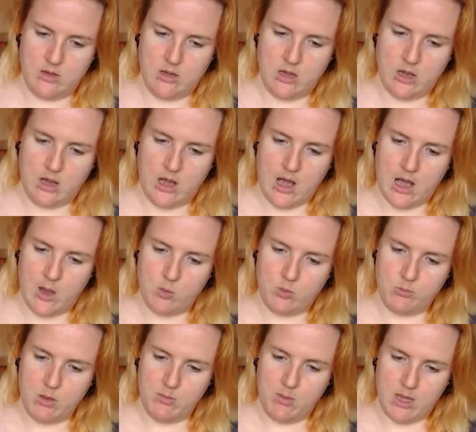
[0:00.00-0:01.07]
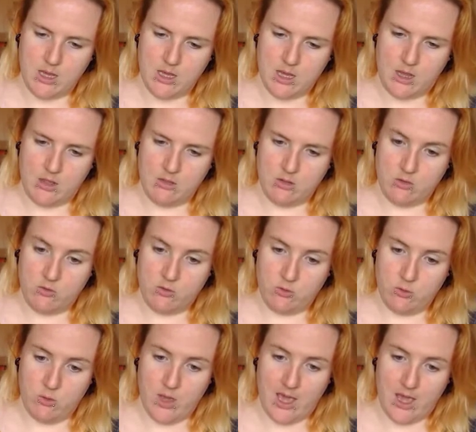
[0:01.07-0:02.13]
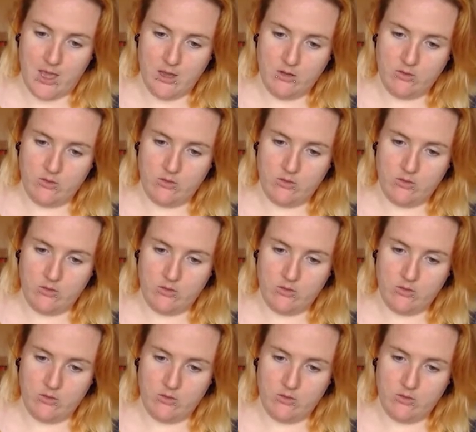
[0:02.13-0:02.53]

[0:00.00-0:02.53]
I would be making the 2X,